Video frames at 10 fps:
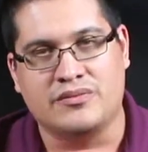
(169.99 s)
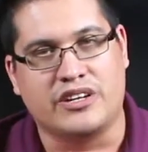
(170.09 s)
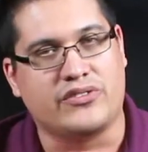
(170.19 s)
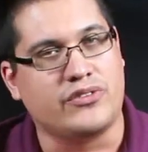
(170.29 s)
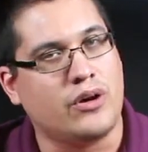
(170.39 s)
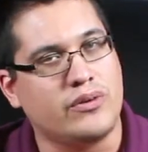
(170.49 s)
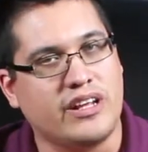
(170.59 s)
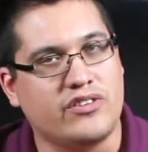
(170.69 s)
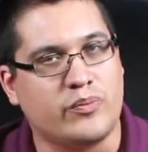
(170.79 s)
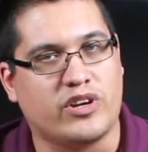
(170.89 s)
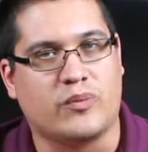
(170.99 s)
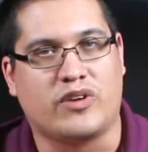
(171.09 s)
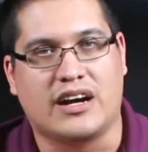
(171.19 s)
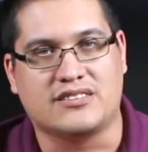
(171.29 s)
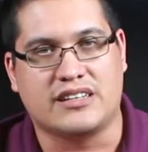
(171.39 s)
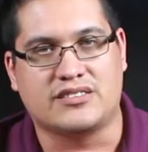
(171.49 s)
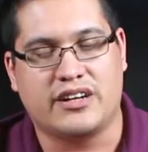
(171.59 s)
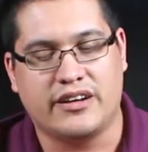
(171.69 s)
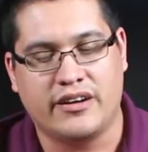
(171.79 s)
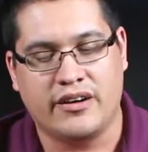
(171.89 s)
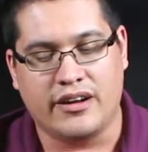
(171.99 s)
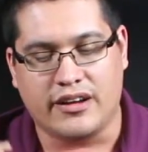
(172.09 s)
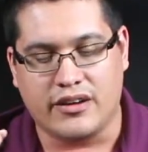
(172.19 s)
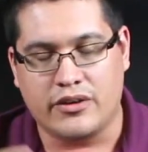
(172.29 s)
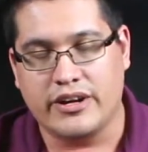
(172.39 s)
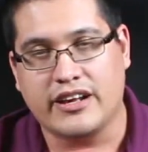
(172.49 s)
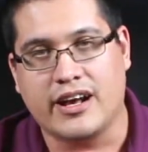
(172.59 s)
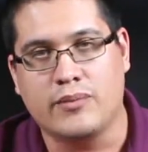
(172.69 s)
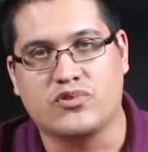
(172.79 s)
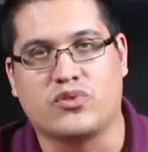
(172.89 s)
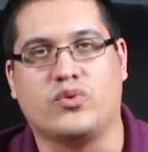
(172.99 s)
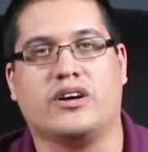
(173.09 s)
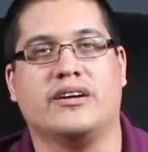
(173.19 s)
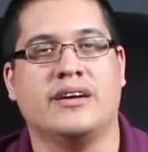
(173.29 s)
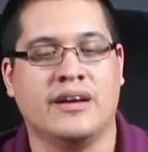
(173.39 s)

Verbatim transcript: There's no need to put a processor in here. It already comes with one.